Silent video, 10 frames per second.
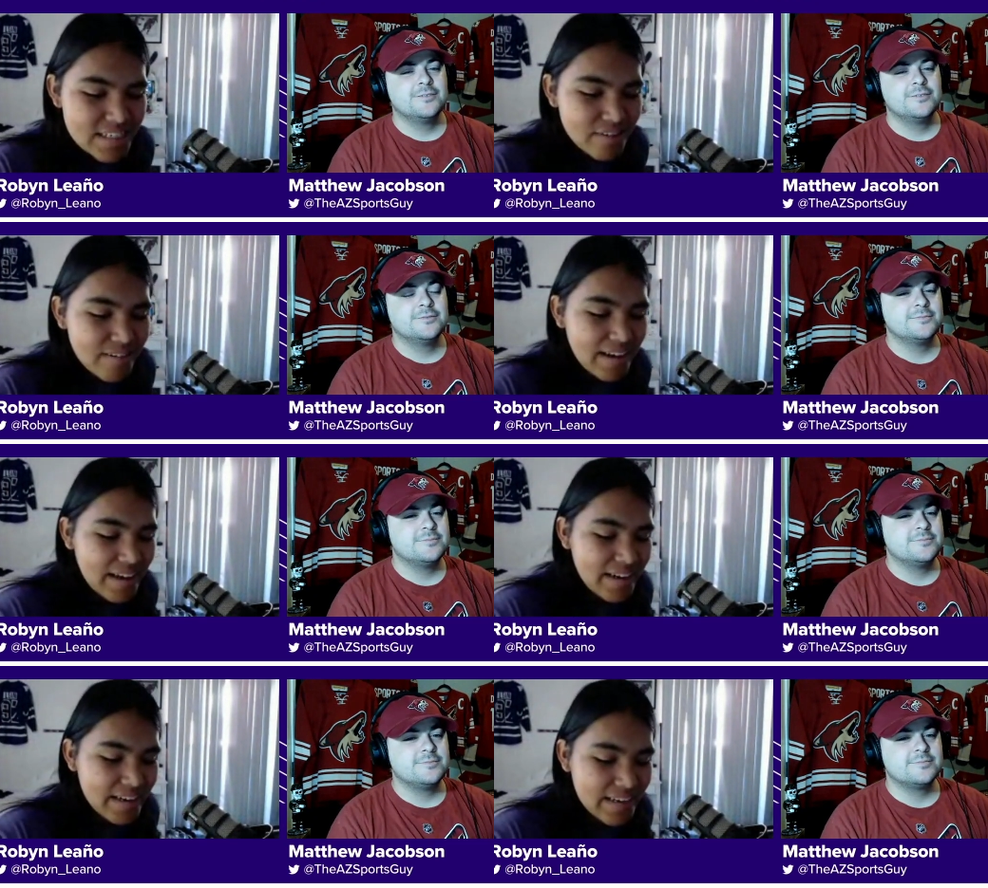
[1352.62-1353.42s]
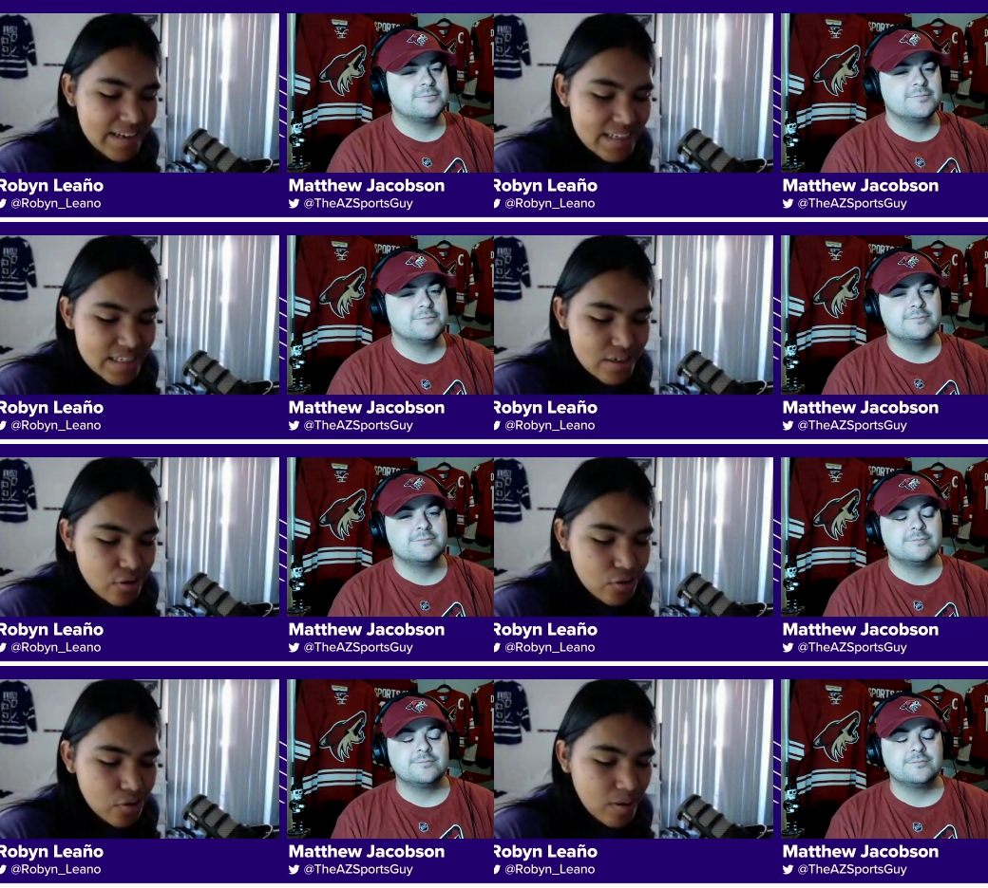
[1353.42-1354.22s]
Speaker 1: So let's go ahead and
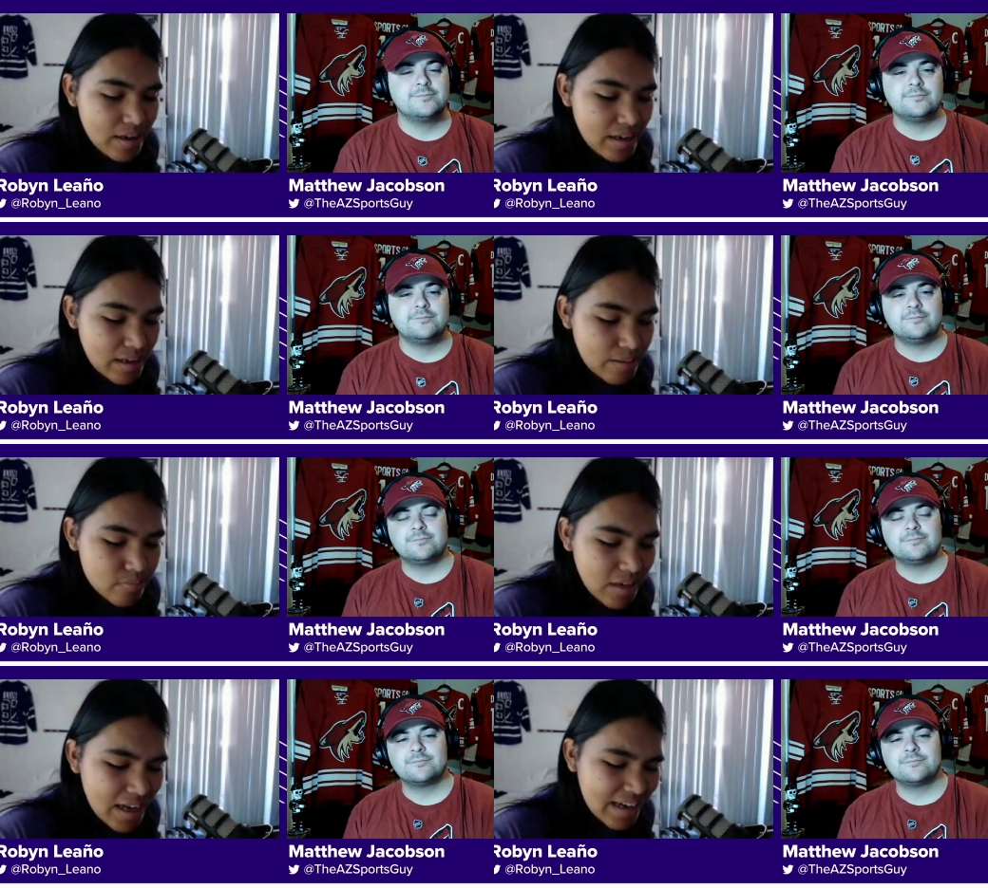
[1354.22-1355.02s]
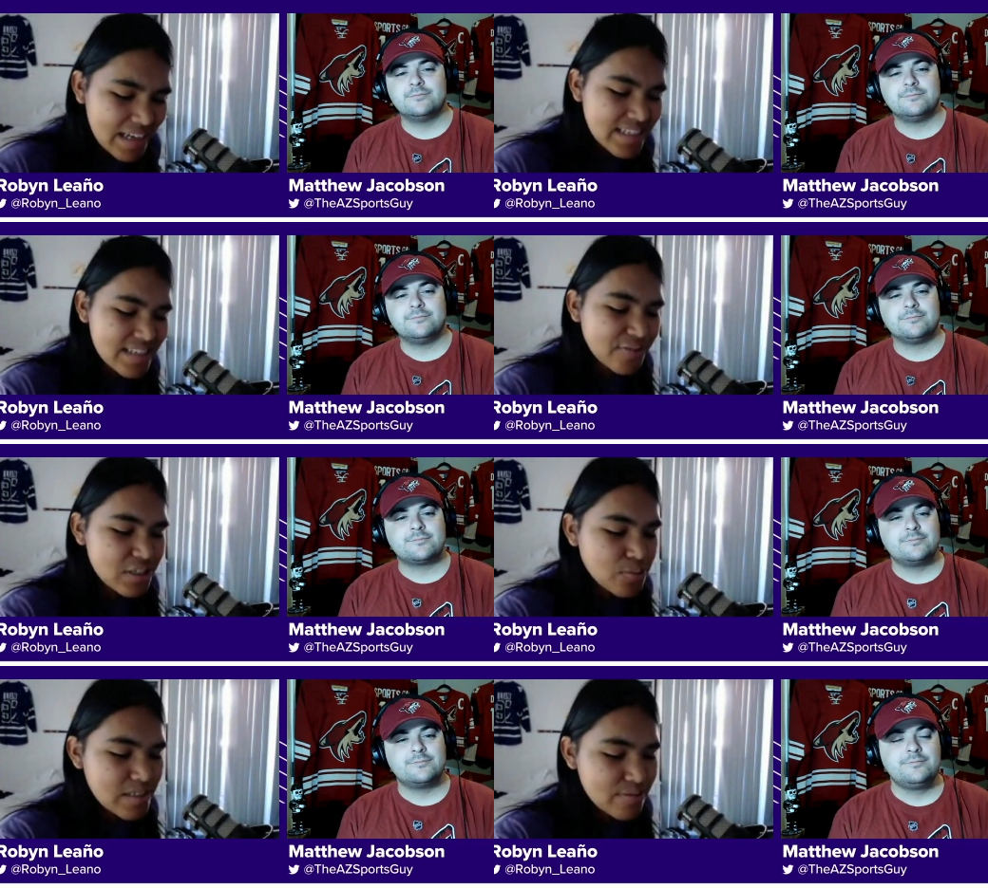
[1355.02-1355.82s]
get to, I
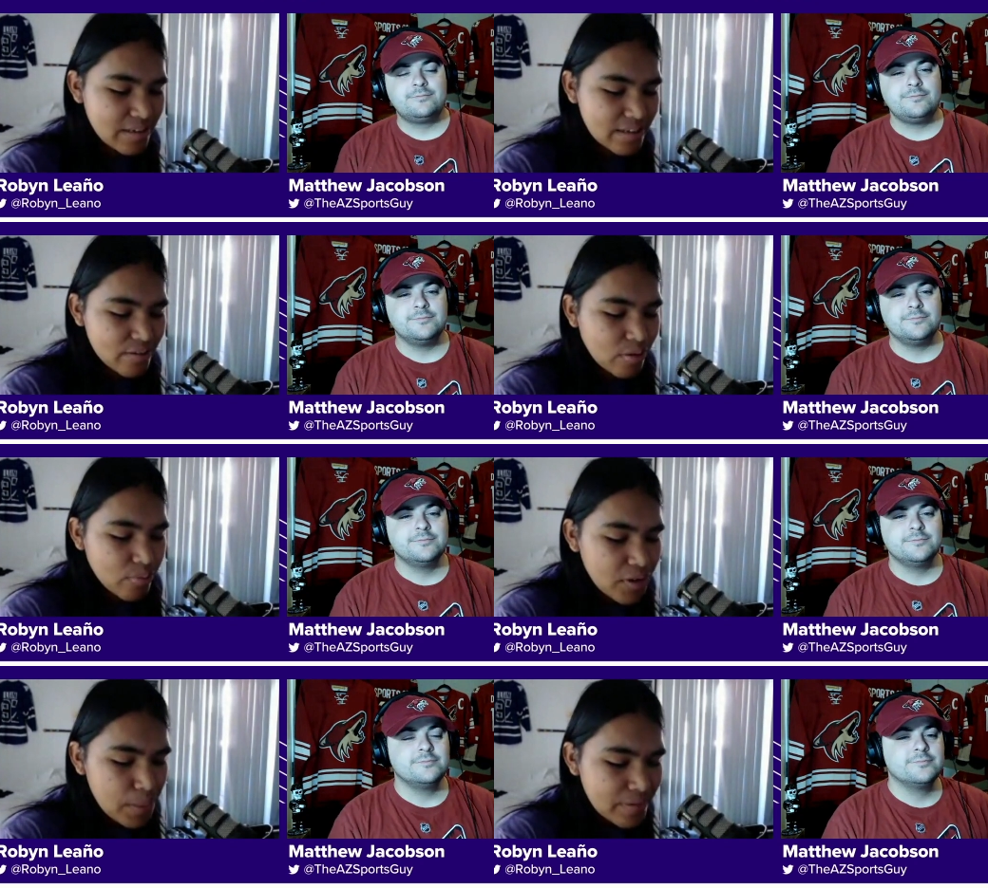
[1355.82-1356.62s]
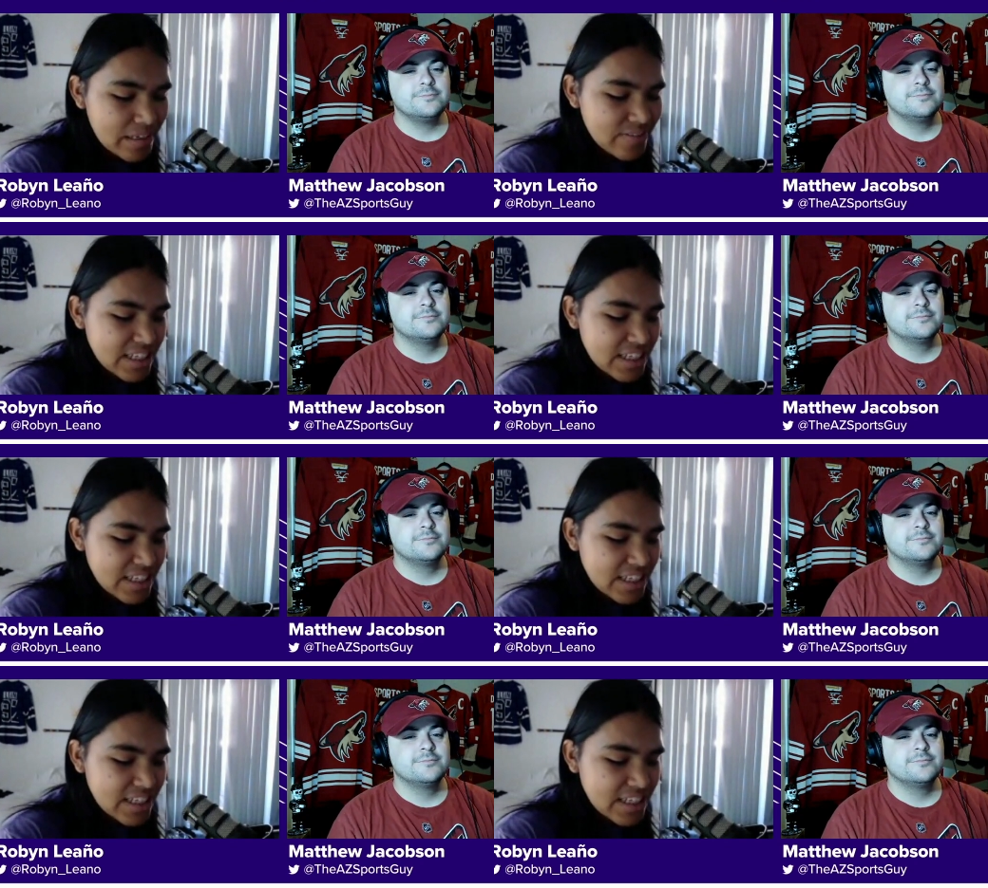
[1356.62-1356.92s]
guess this first one is a really good one.